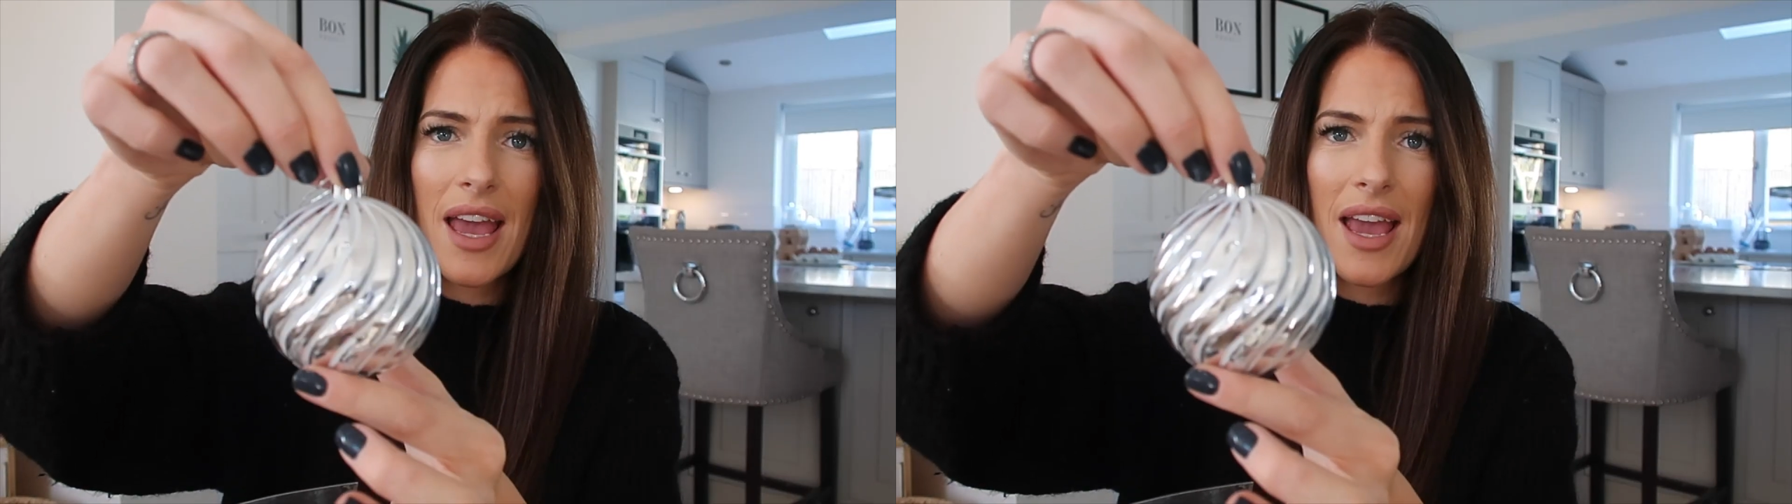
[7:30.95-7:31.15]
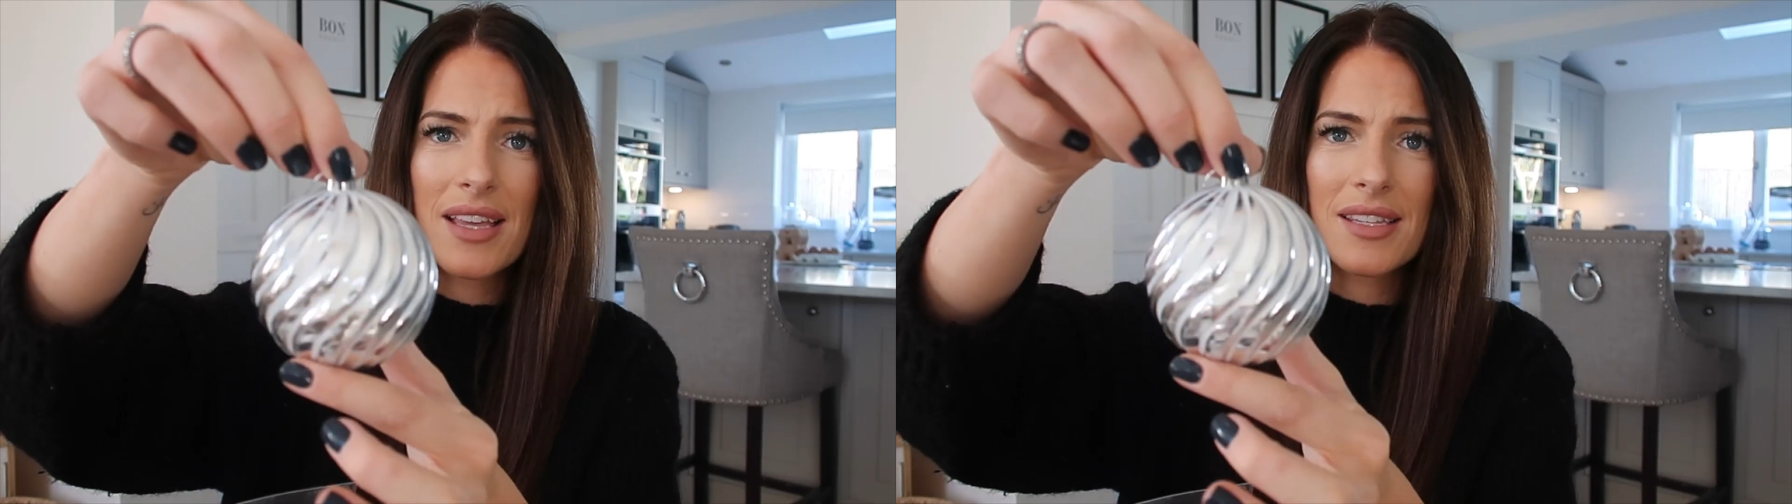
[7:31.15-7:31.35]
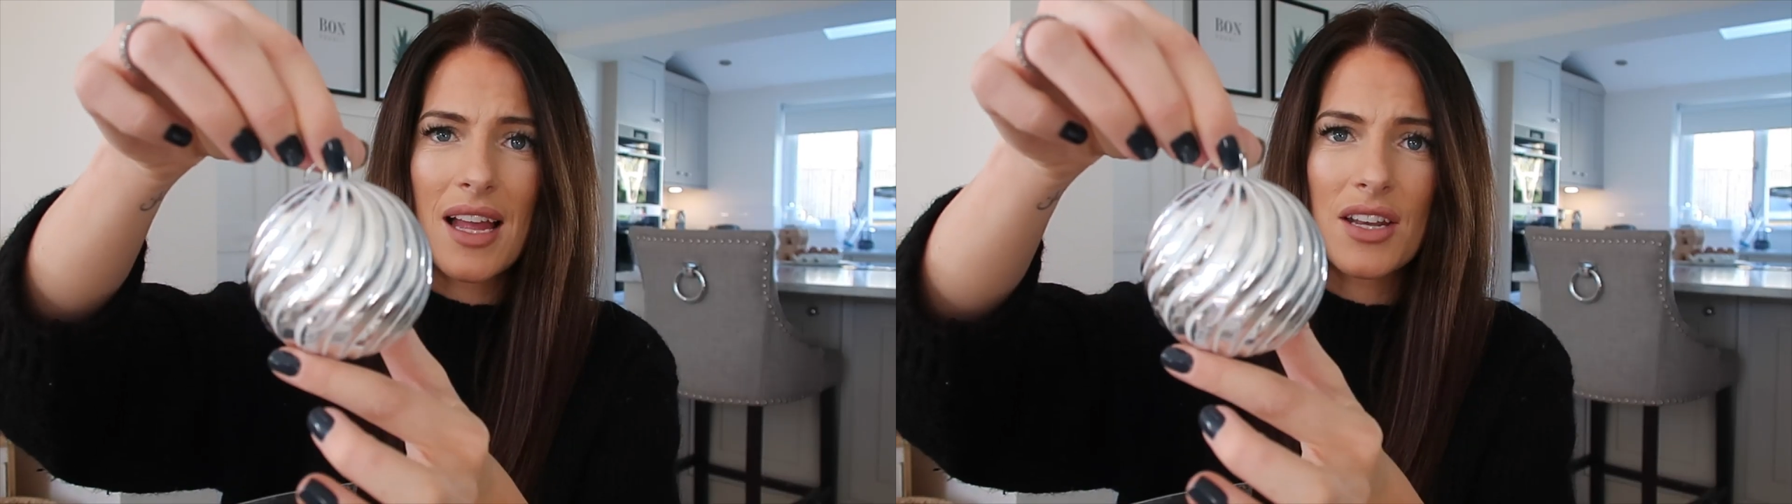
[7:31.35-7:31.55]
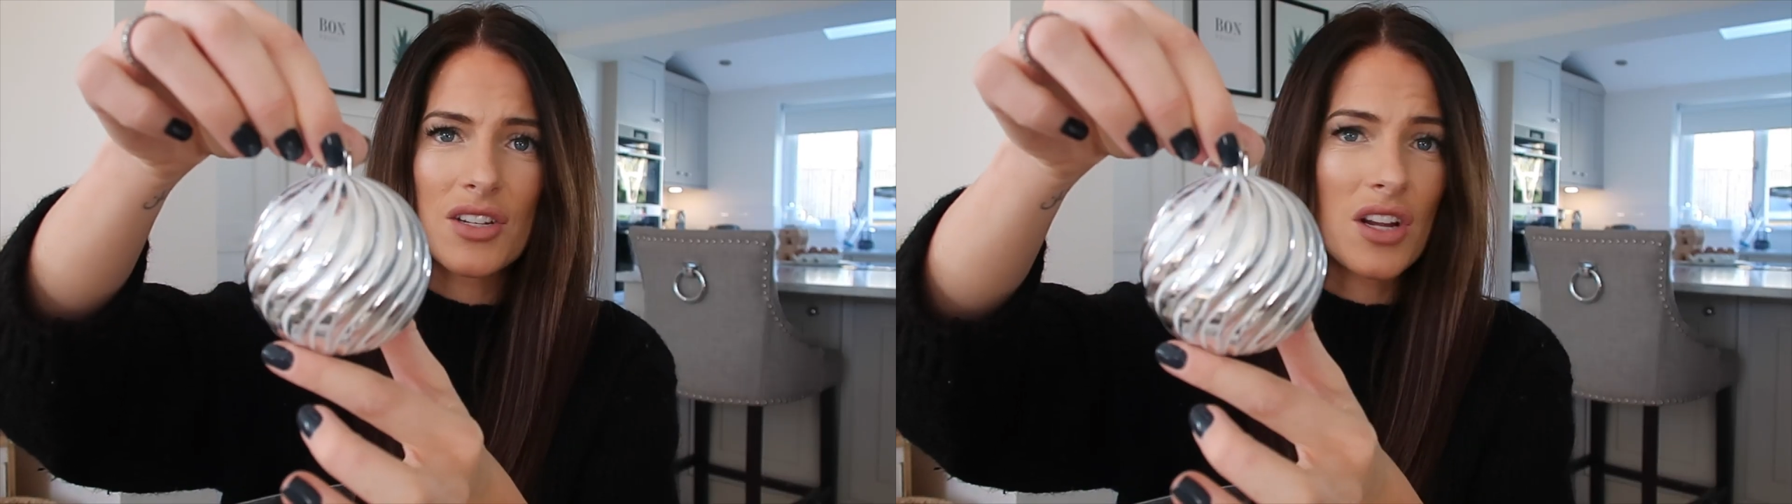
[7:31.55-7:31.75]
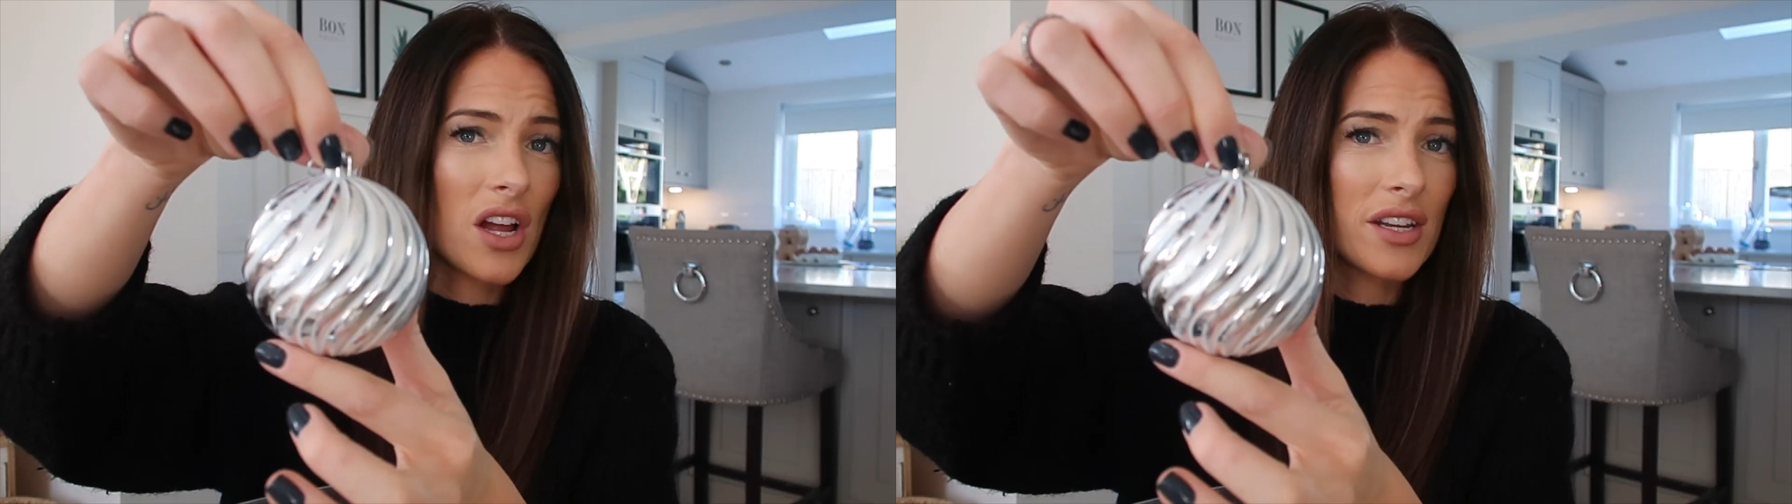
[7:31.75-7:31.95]
a
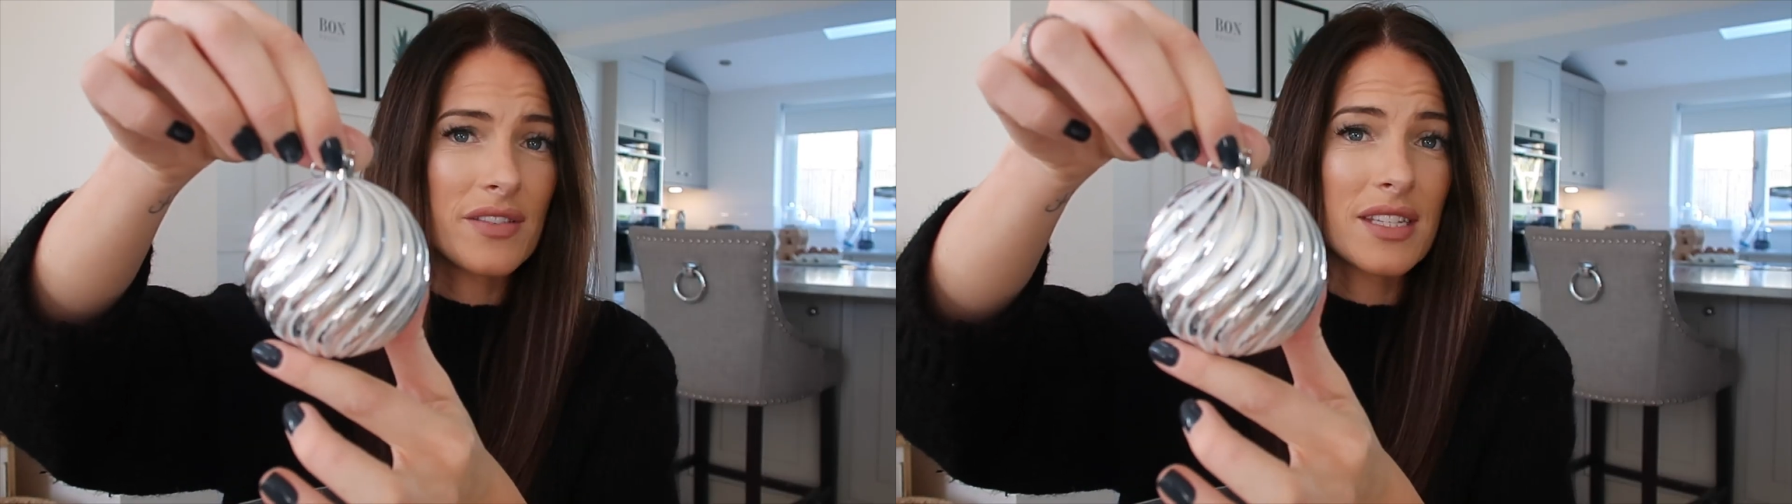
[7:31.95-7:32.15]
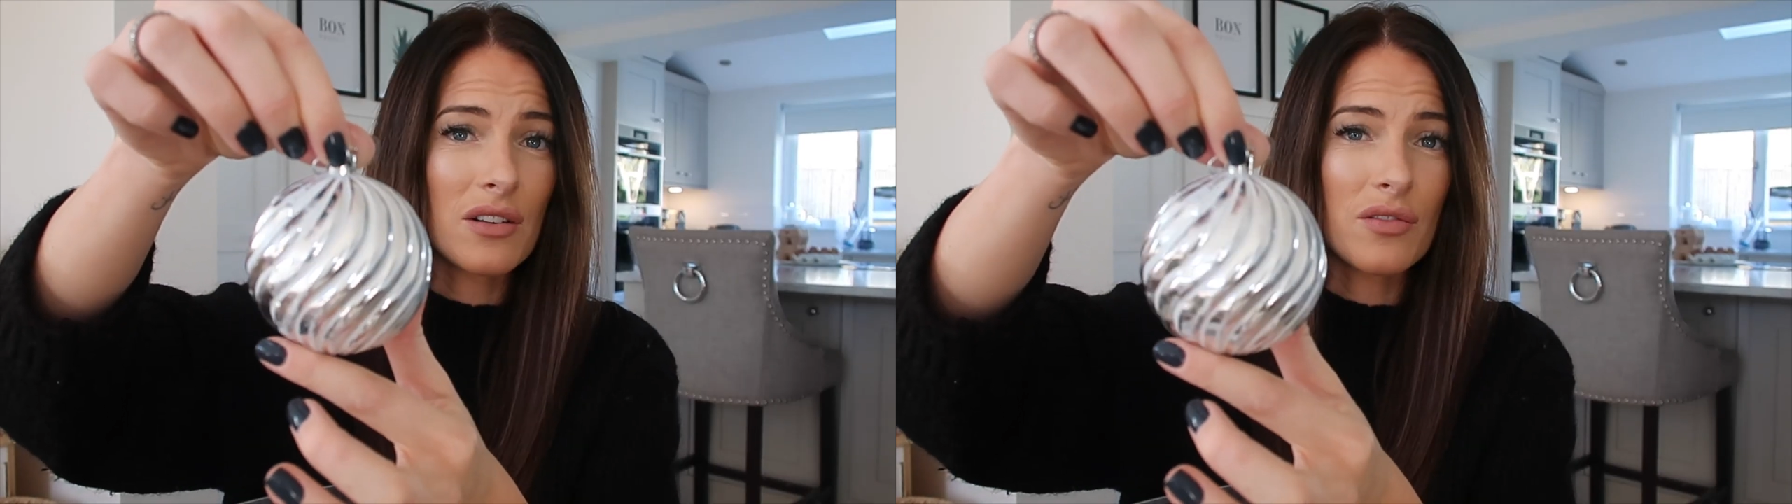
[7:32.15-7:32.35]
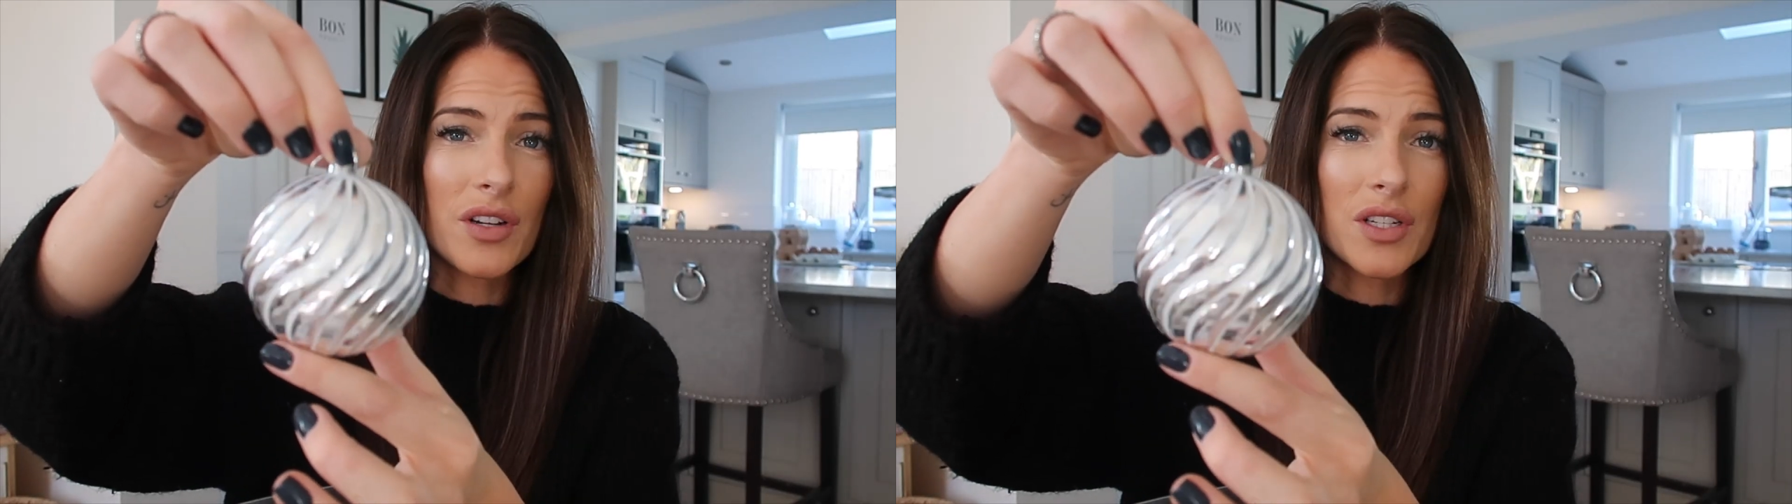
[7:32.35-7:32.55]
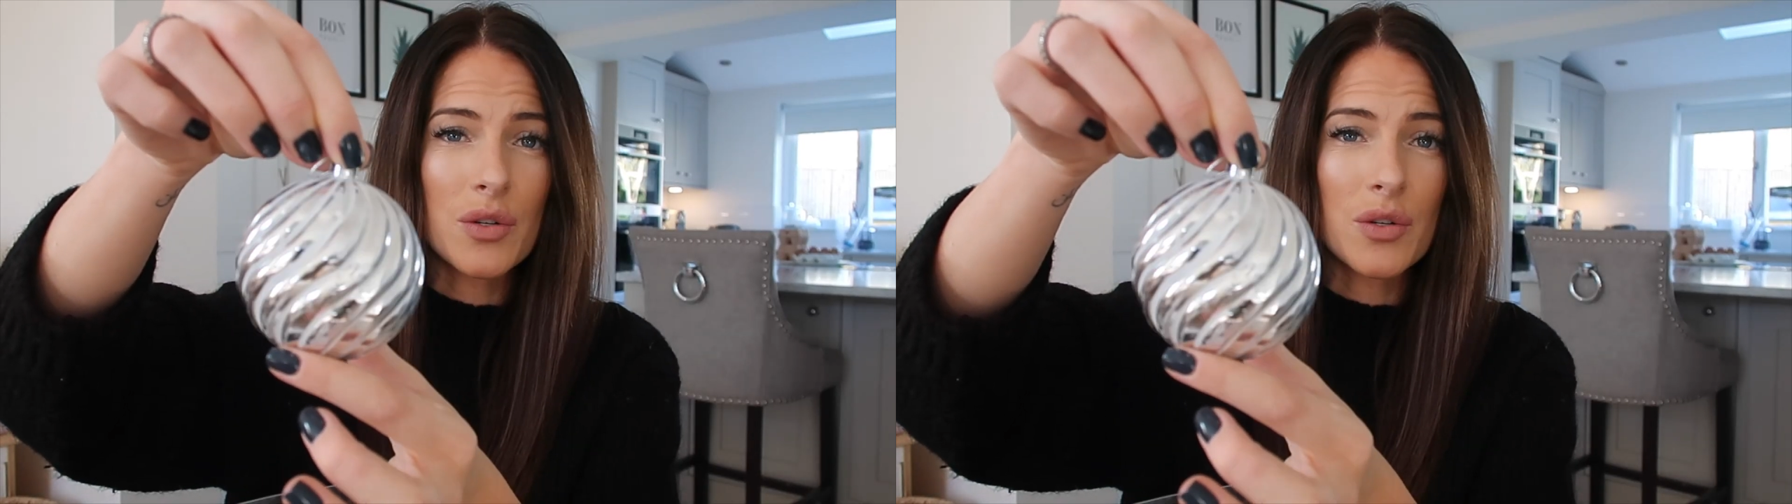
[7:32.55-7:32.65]
standard kind of silver